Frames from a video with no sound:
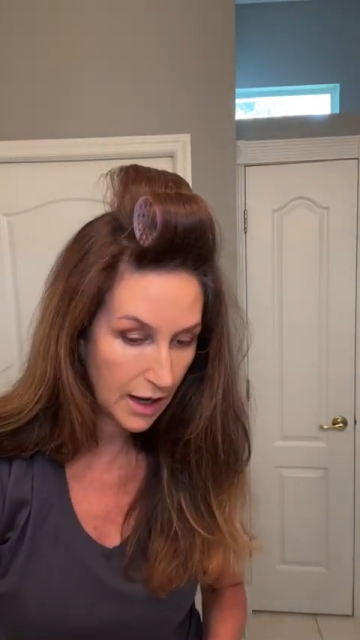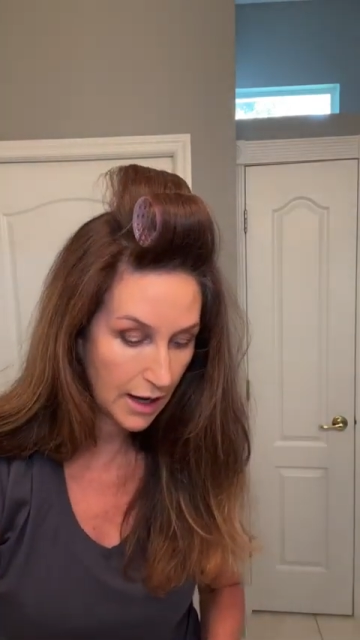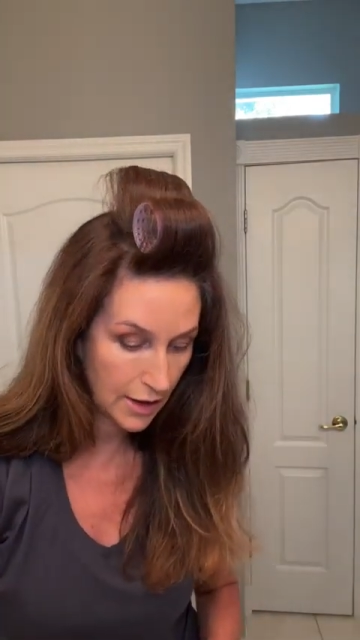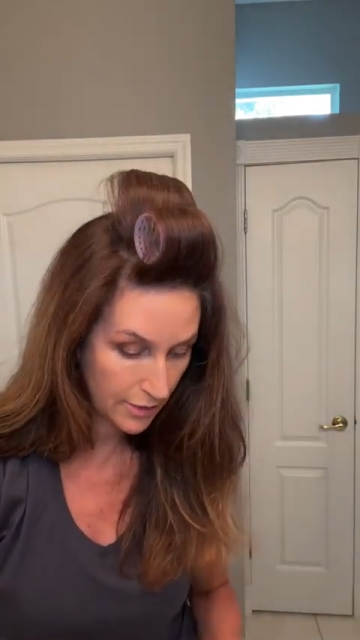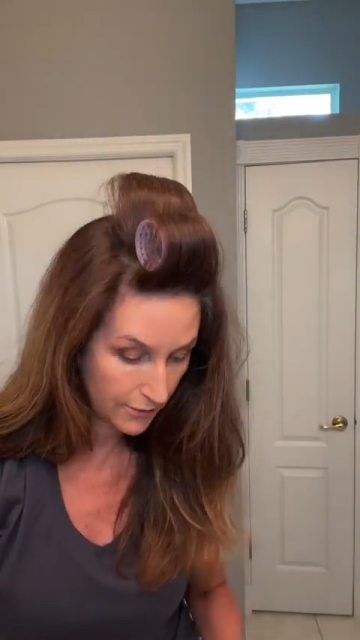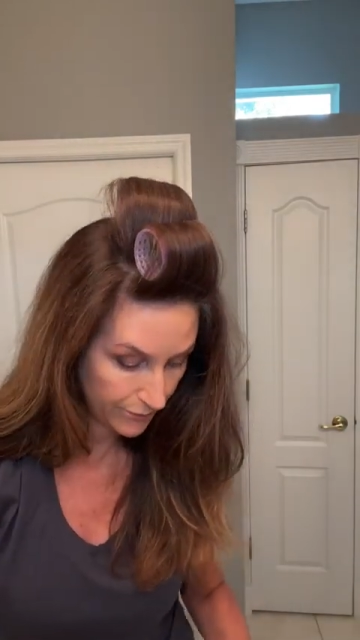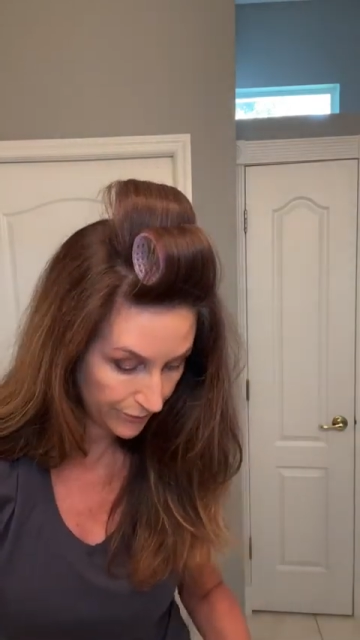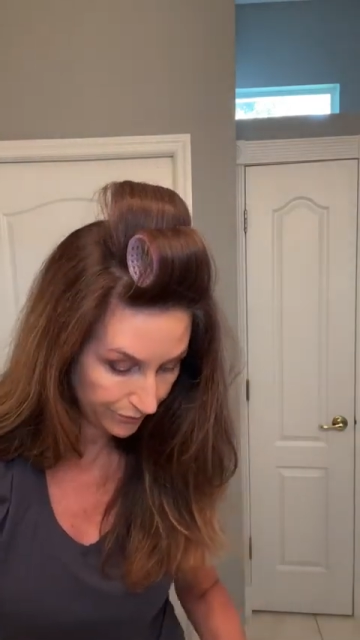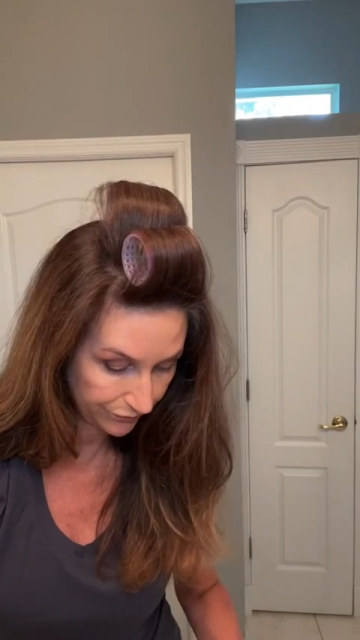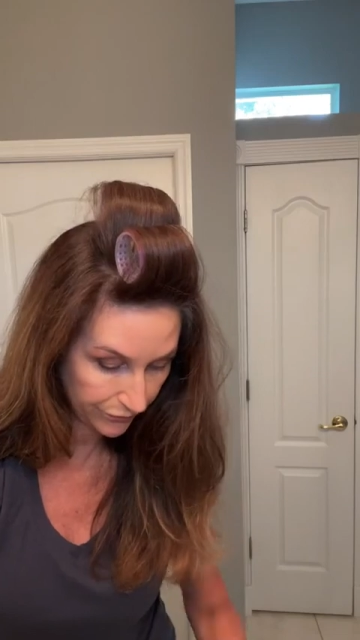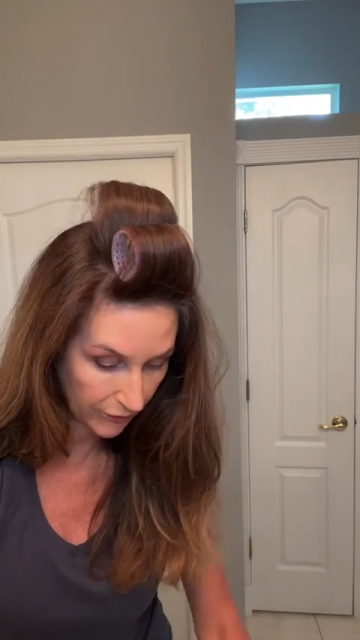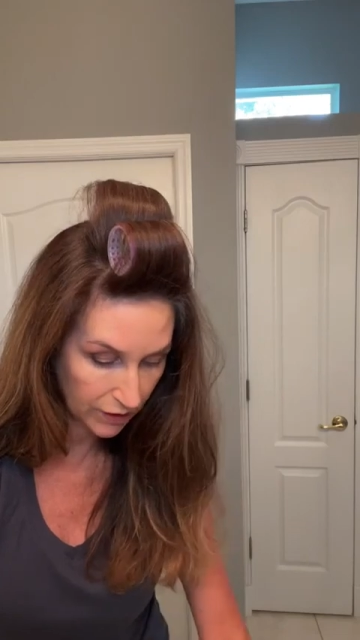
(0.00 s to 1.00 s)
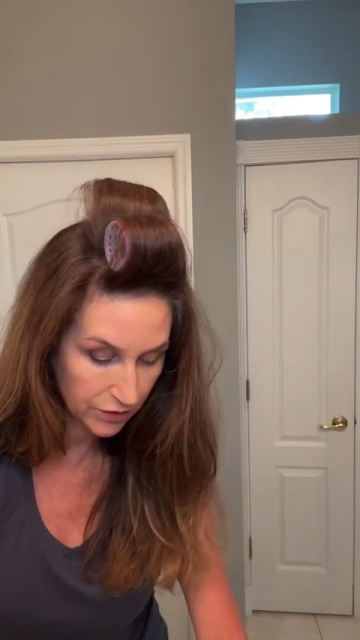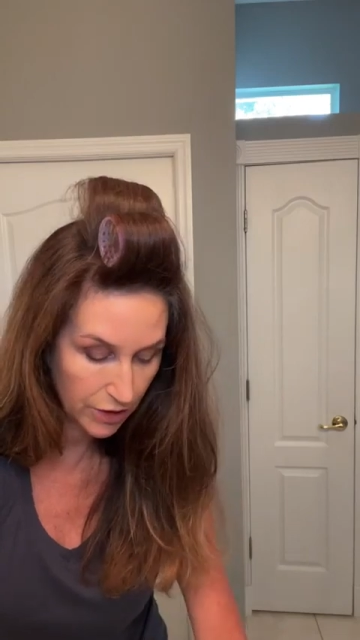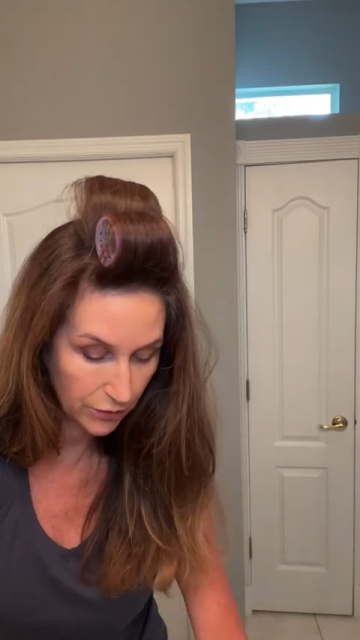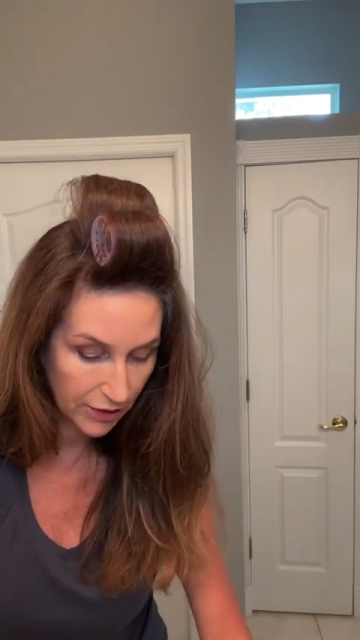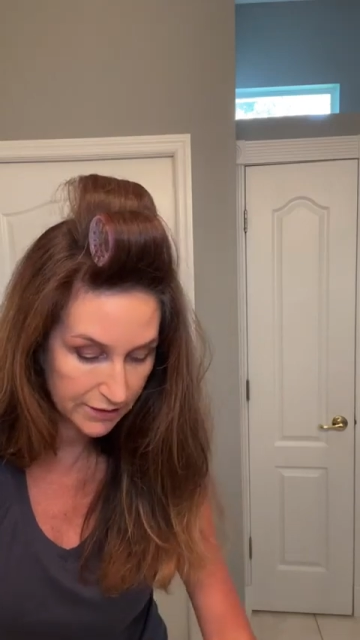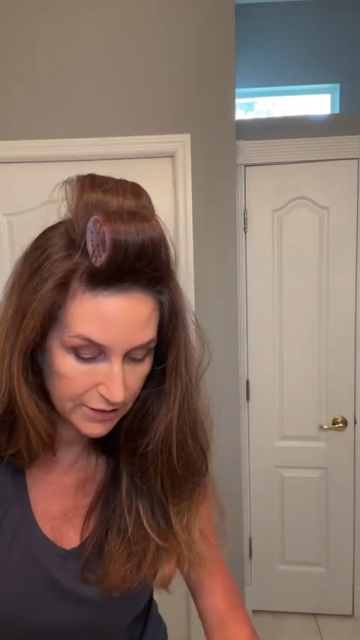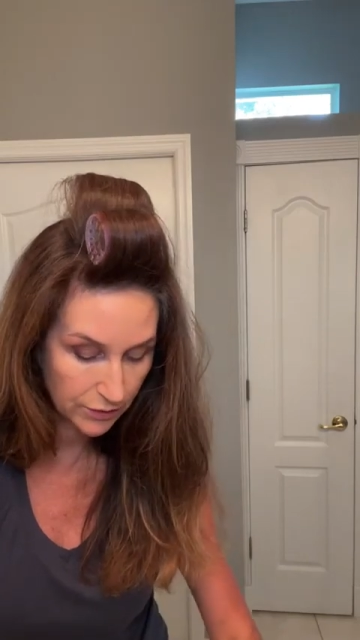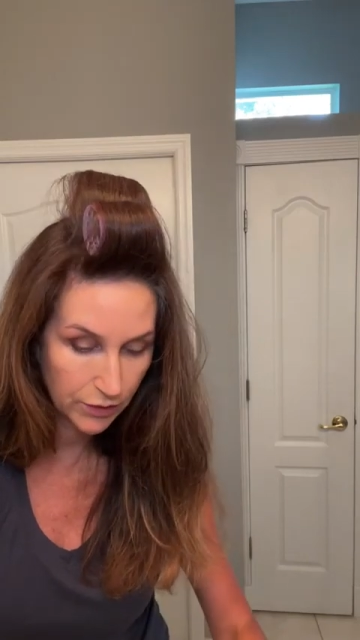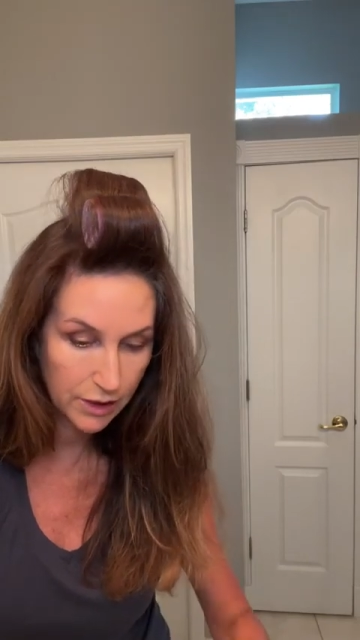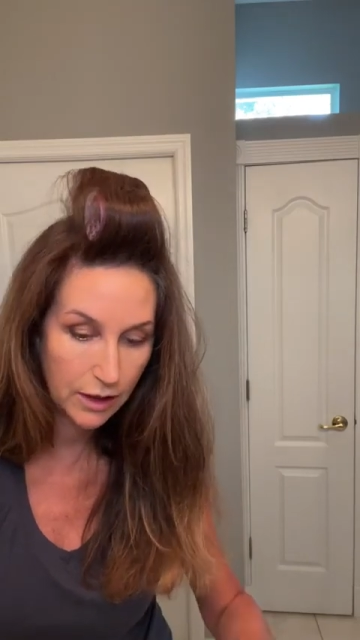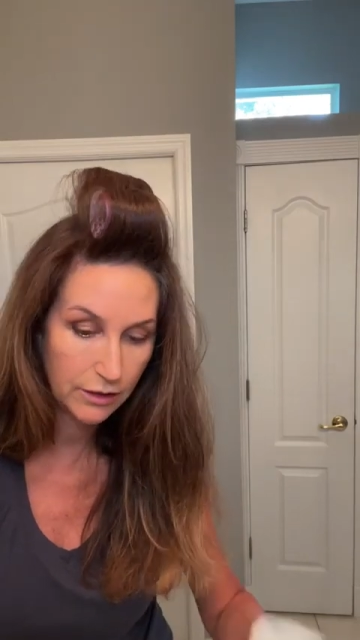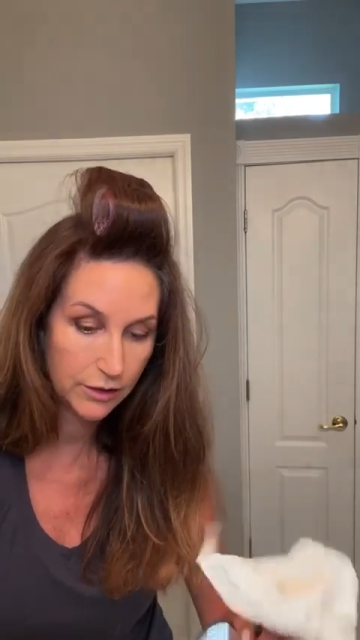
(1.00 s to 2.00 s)
No idea
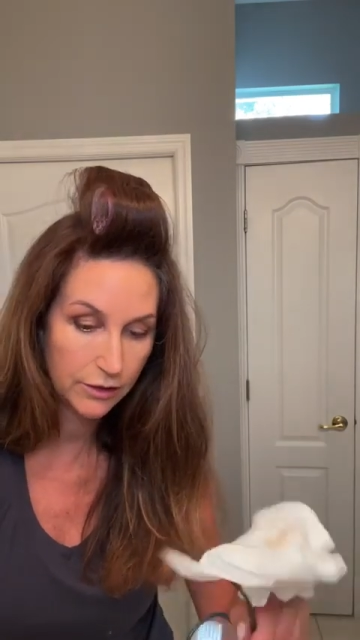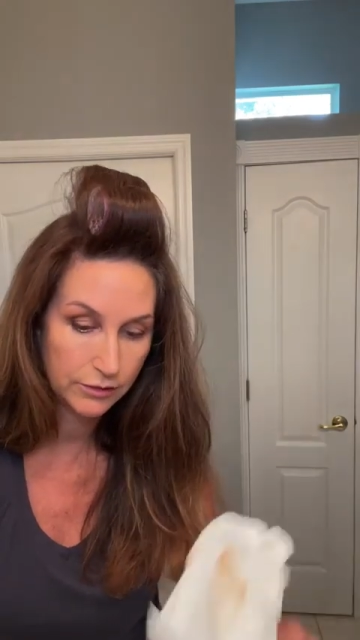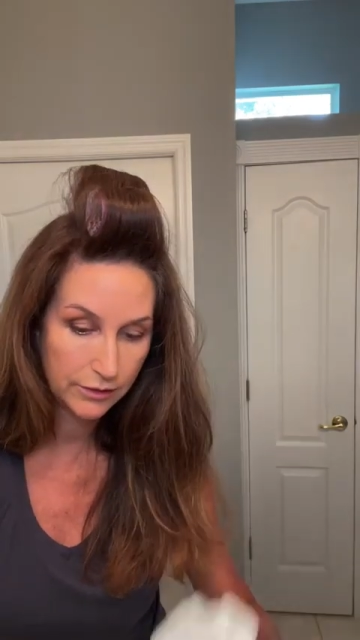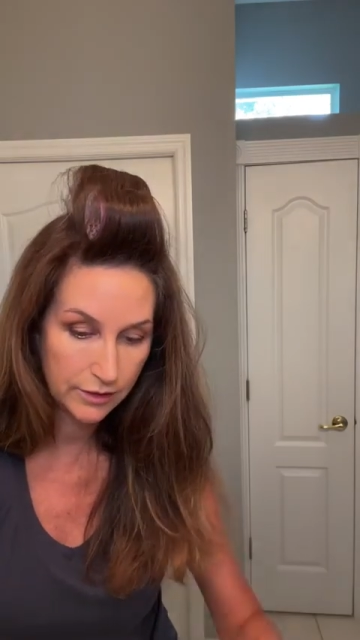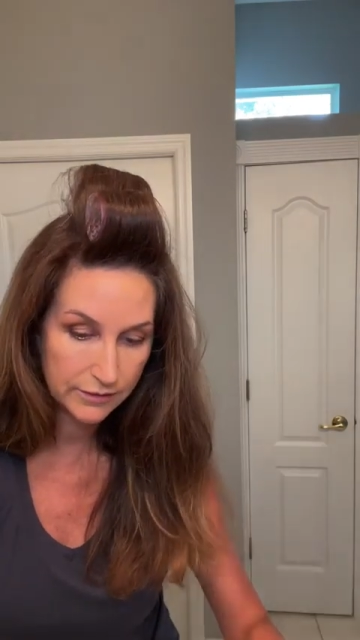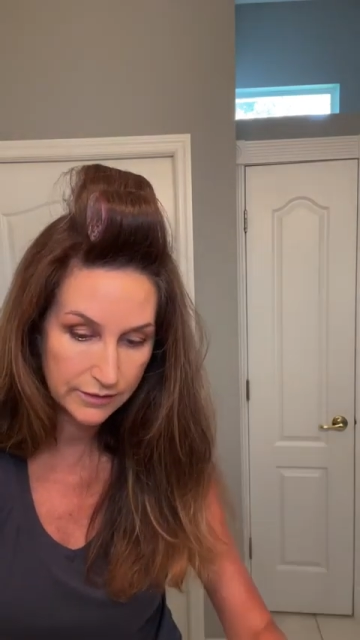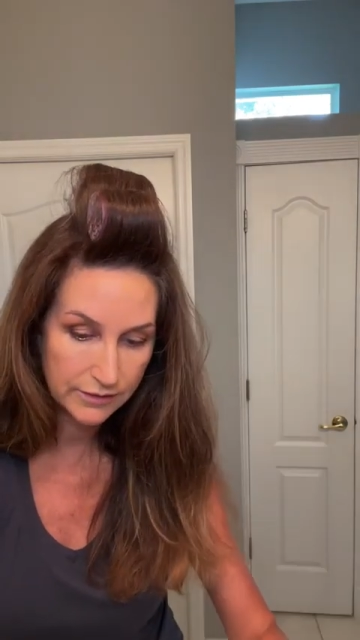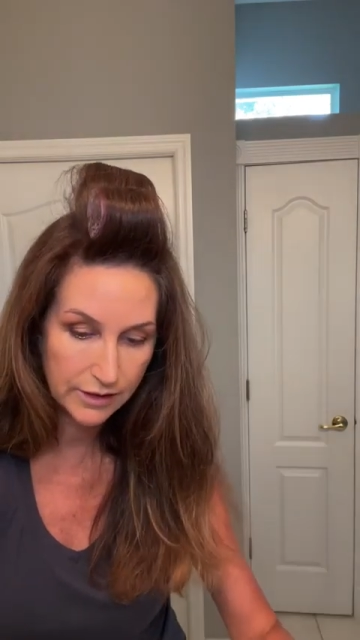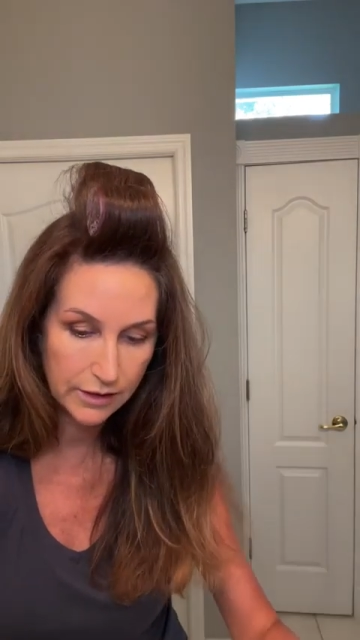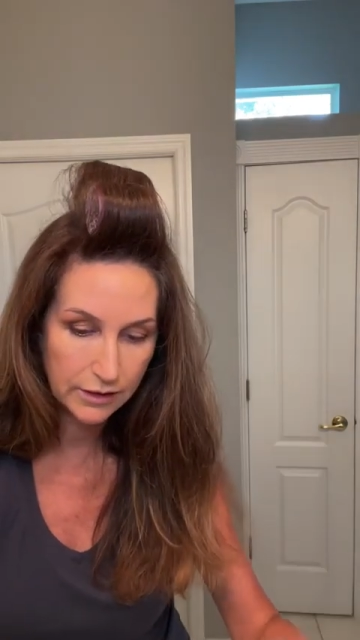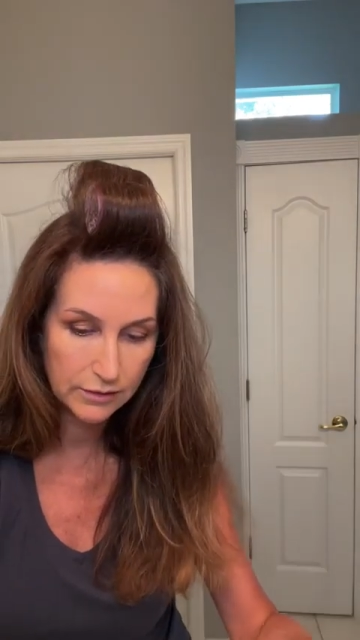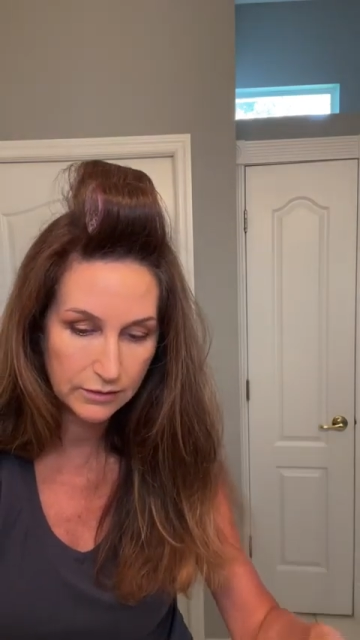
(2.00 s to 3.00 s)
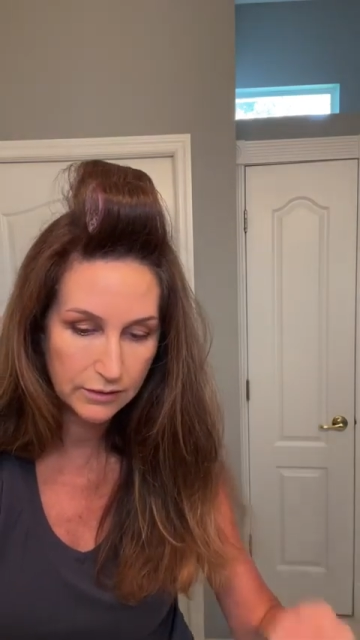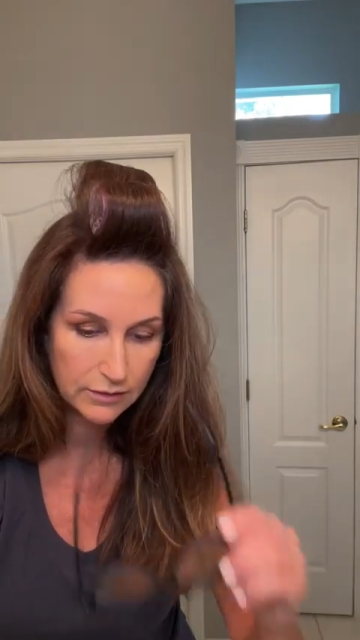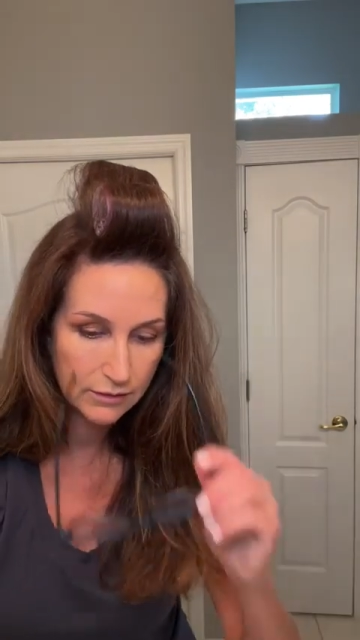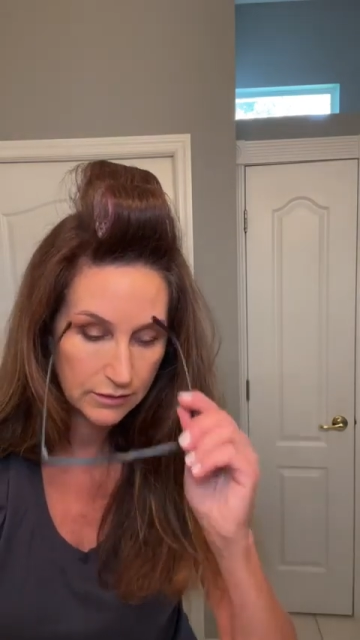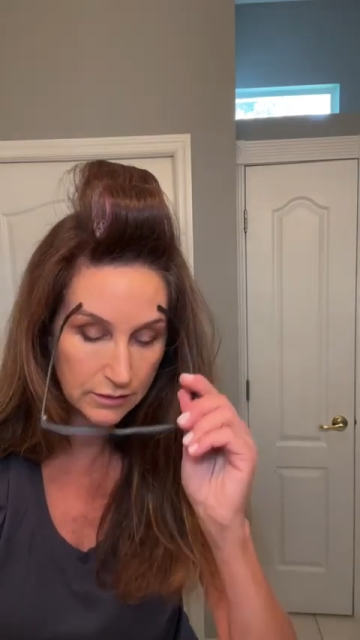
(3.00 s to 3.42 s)
what color this is in.